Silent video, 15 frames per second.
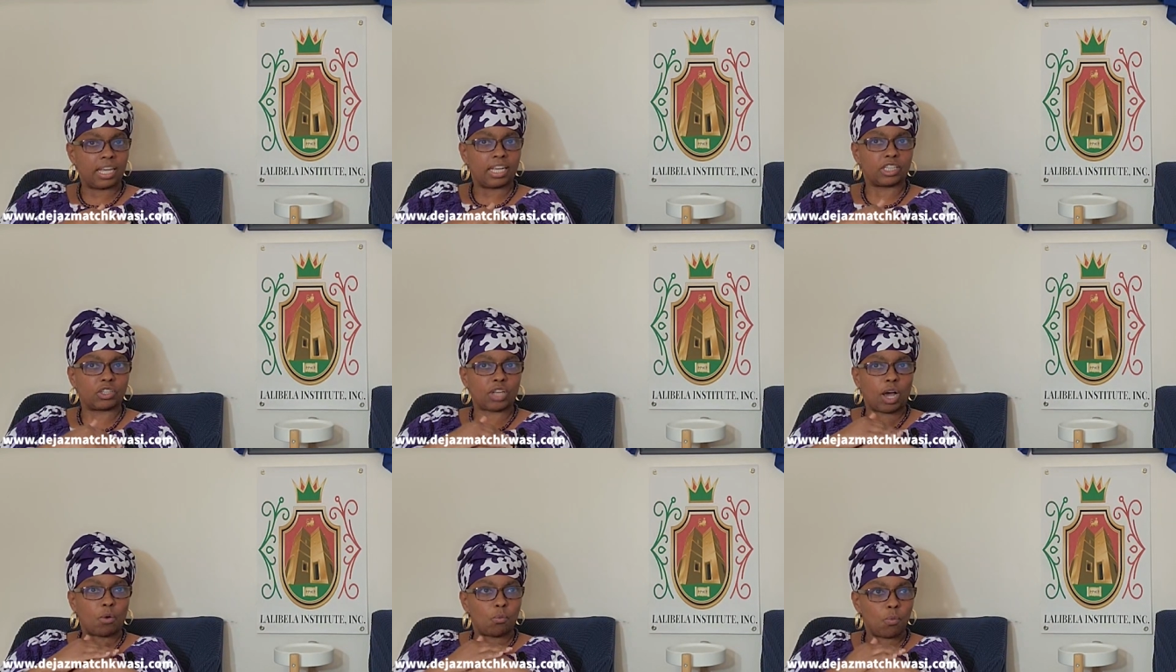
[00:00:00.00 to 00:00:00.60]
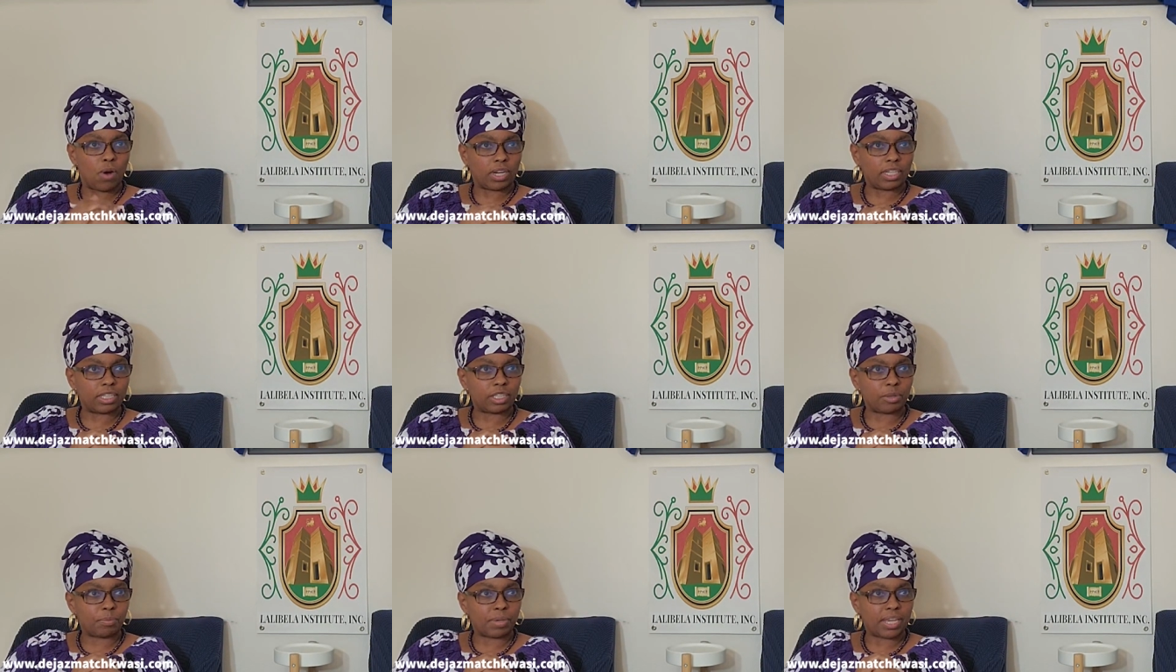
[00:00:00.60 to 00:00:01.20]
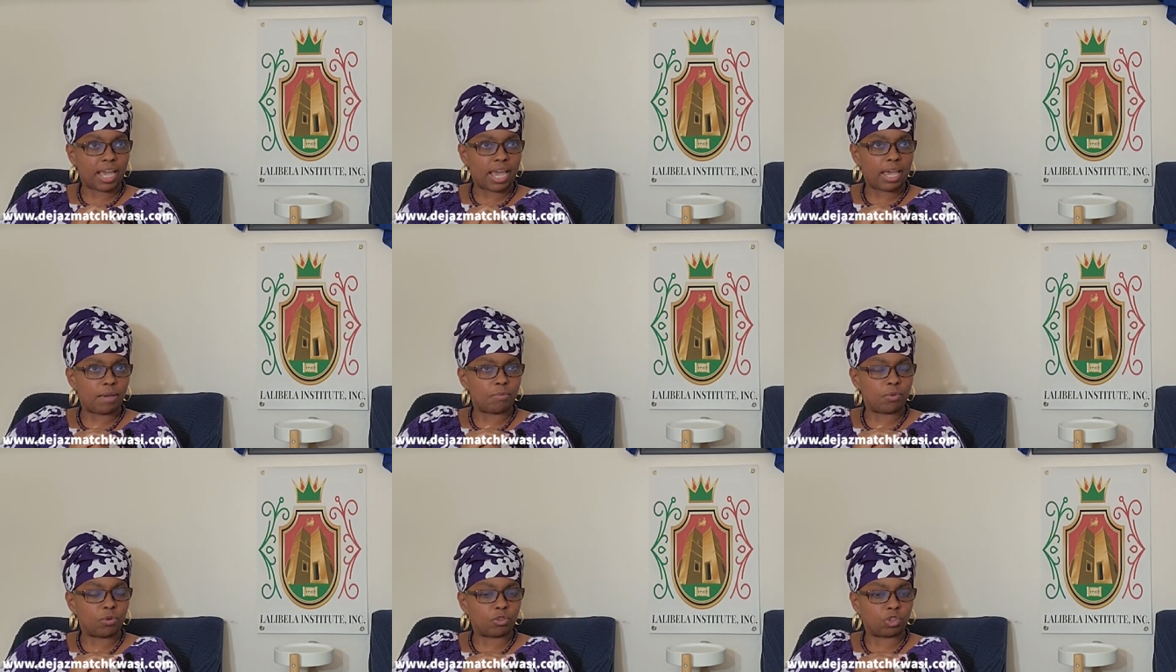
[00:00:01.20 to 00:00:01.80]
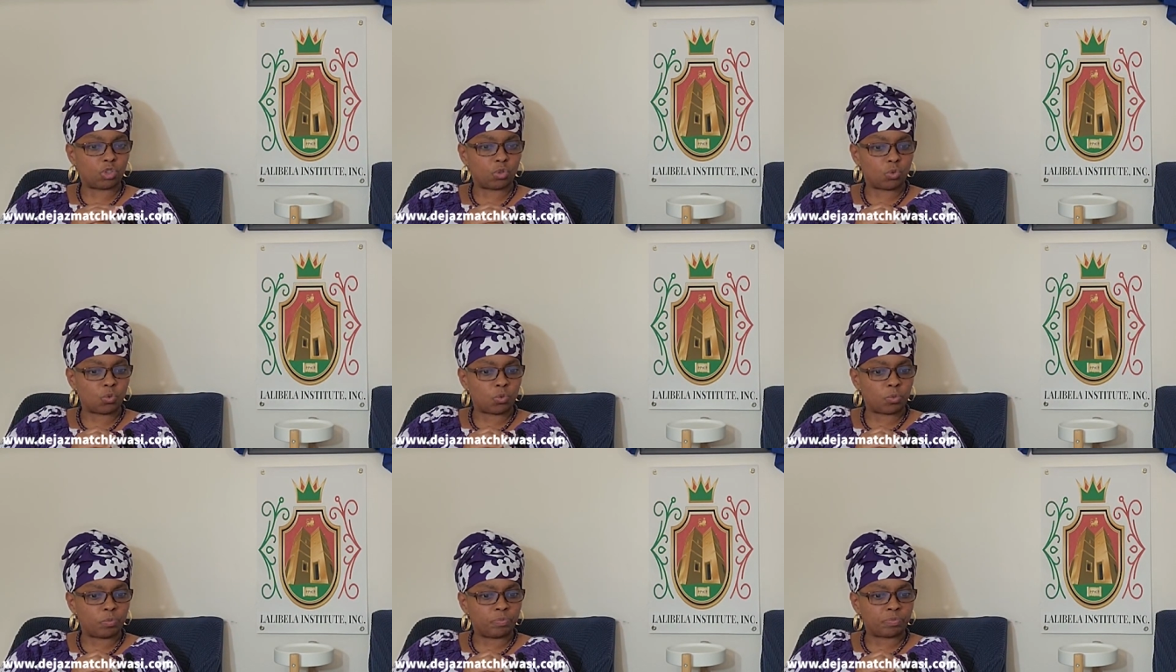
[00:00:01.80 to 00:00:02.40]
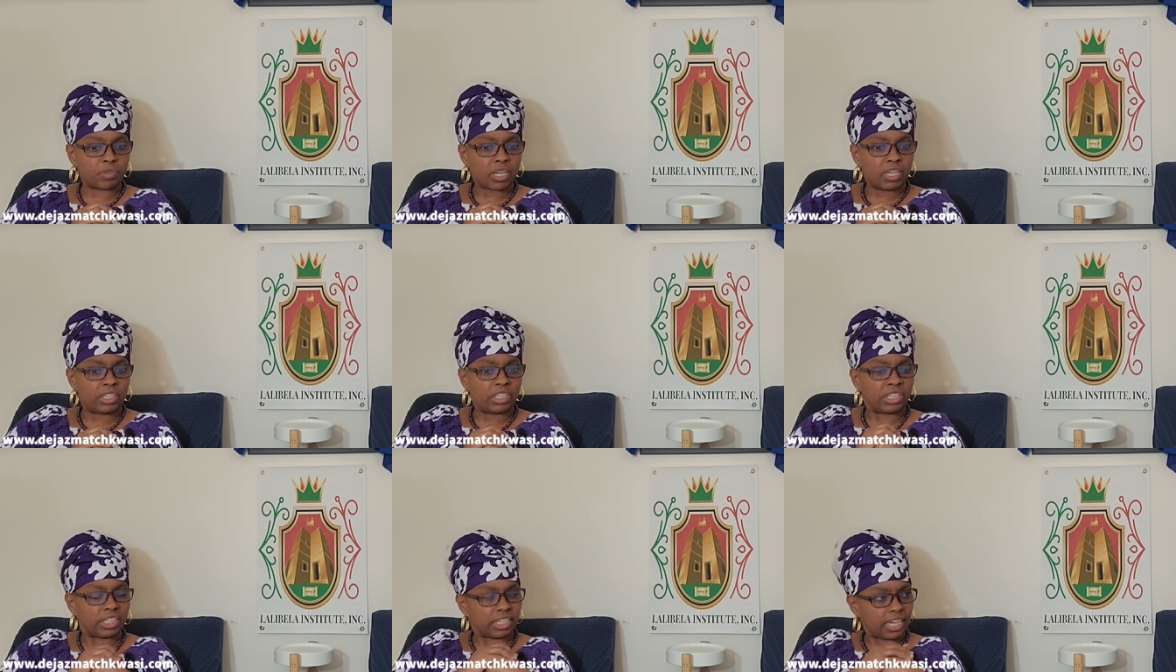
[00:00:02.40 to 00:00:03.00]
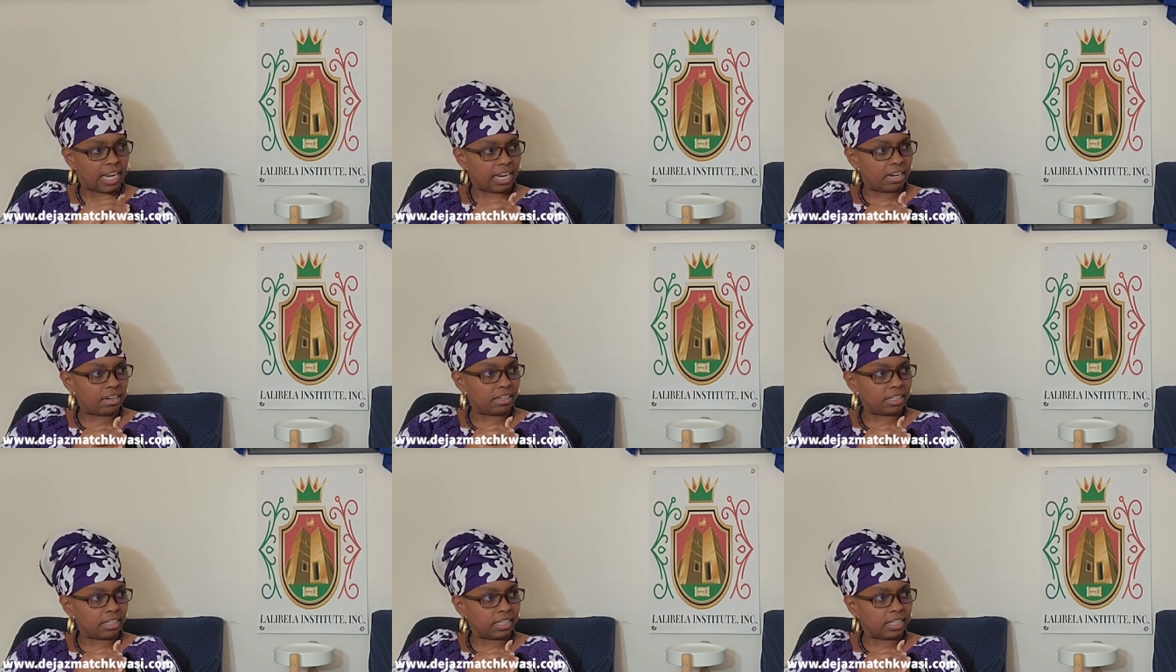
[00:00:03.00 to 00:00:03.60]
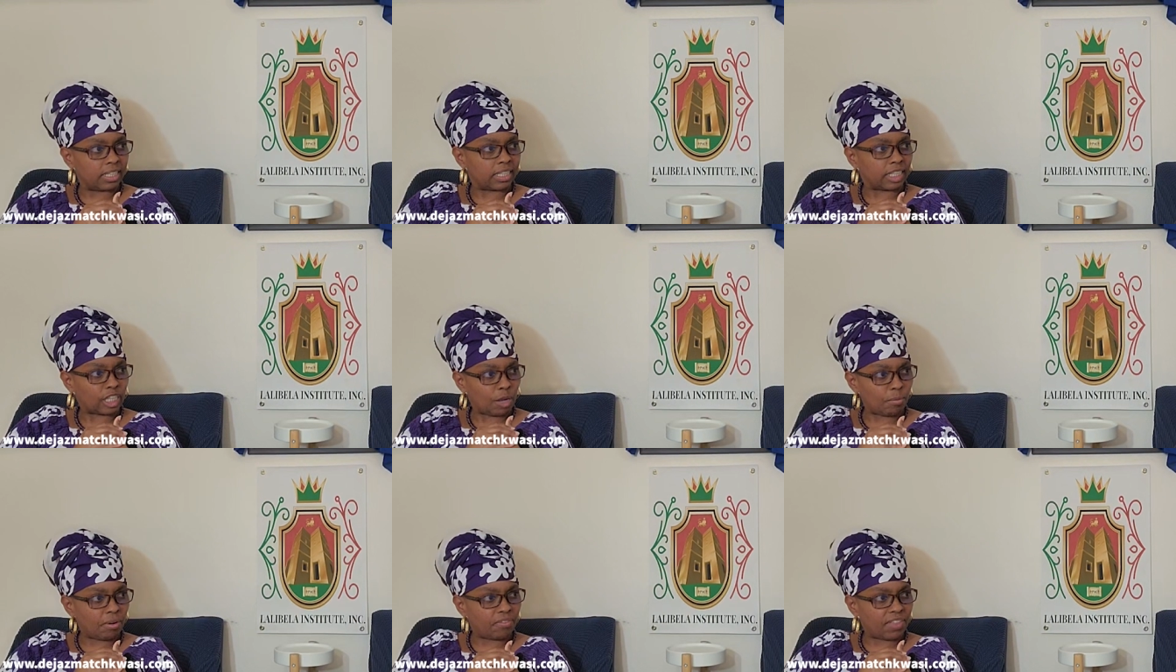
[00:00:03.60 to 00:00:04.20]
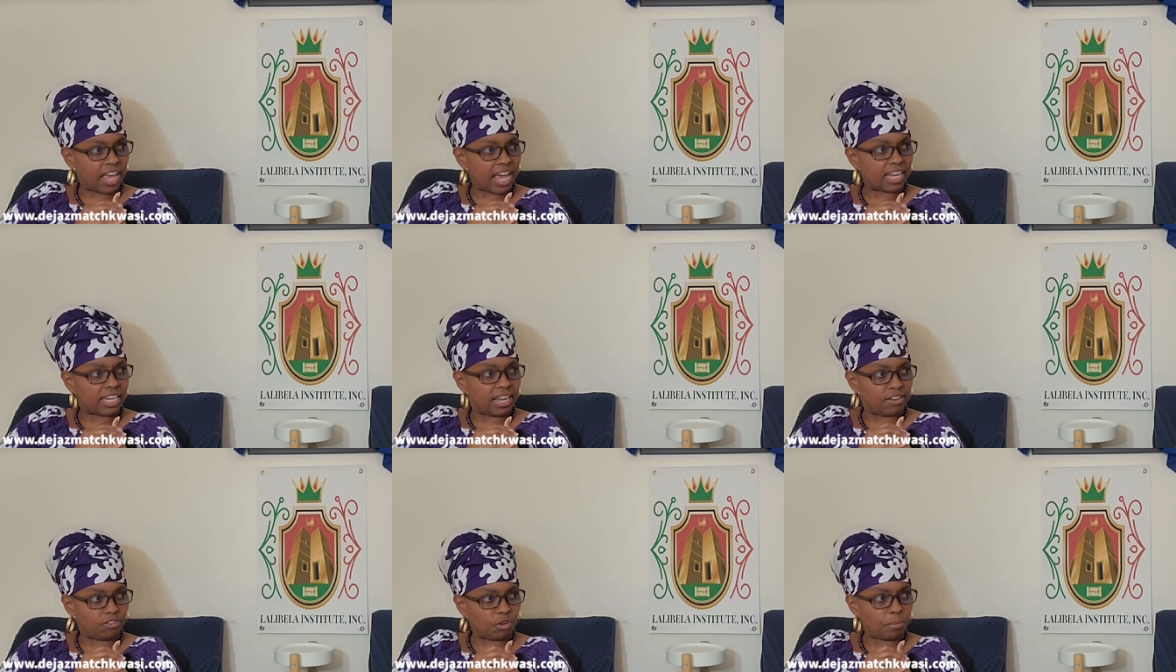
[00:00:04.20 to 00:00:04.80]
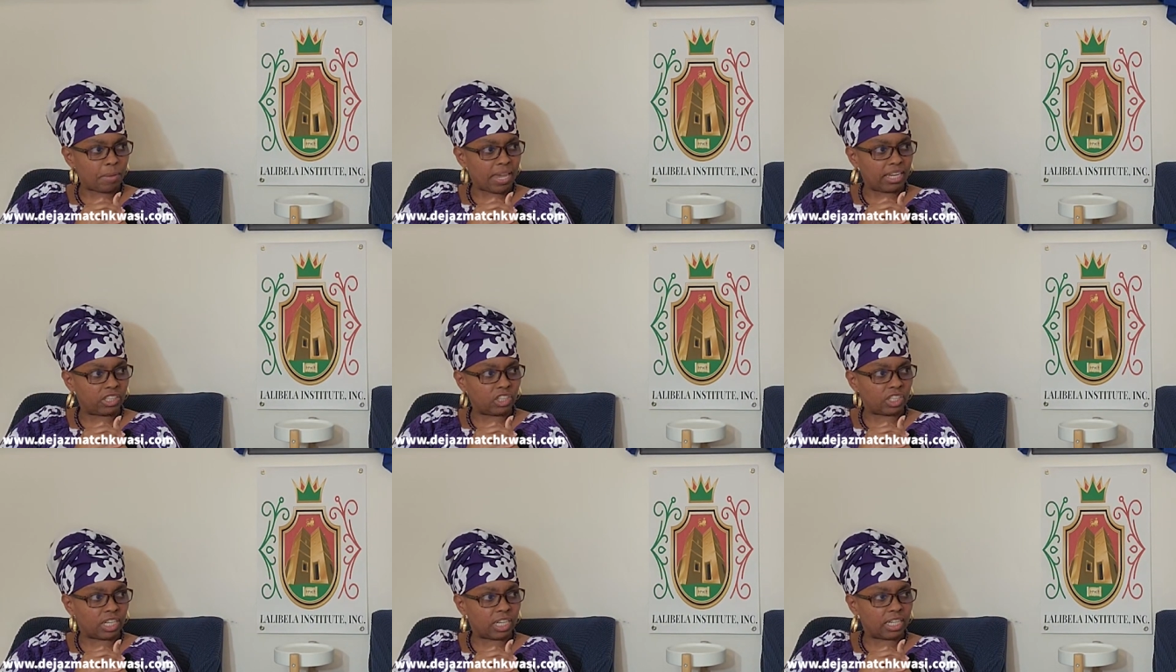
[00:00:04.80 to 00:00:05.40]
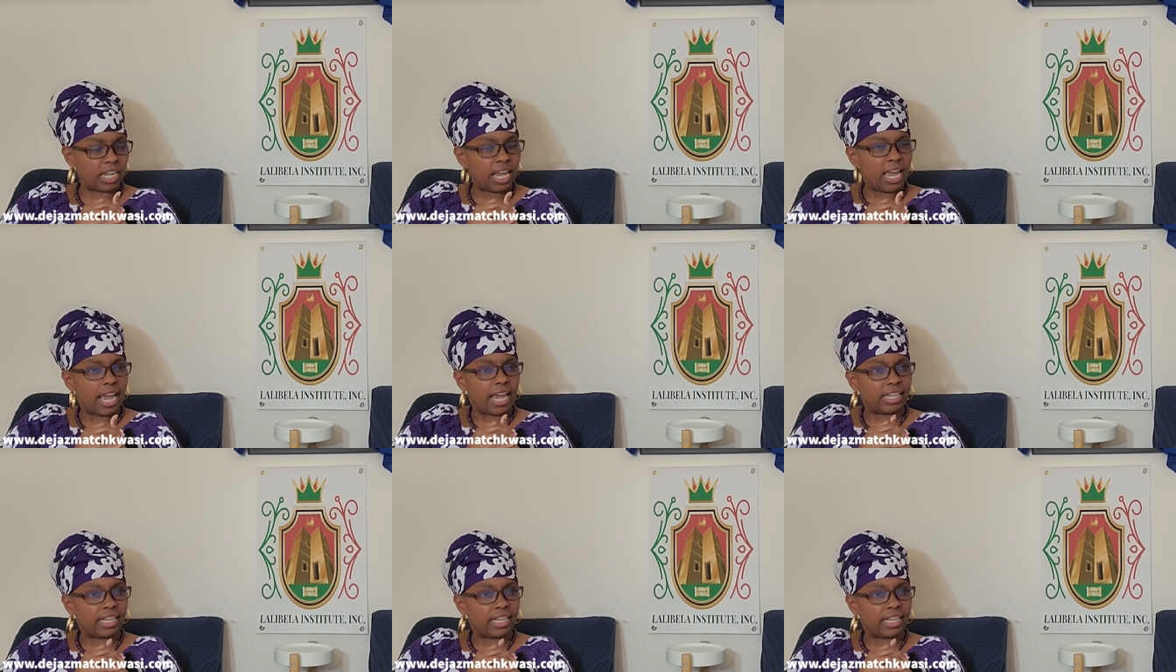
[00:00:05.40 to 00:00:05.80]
And so I wanted to be able to share some of that information mm-hmm.